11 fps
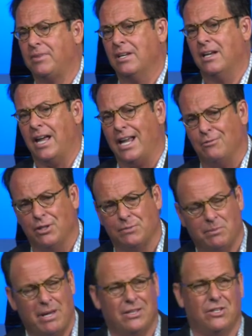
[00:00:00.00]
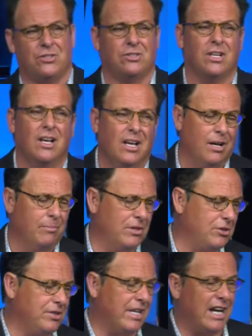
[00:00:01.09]
Now, hang with me, man. This is a bunch
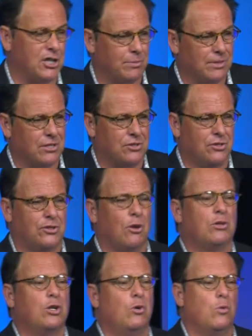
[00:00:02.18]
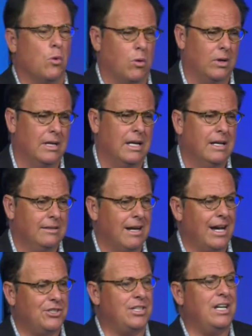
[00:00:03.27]
of dates, but this is so cool.
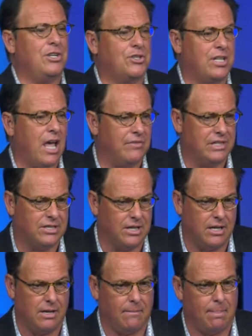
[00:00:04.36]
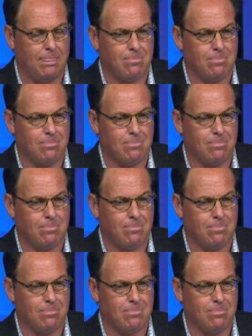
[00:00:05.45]
1917,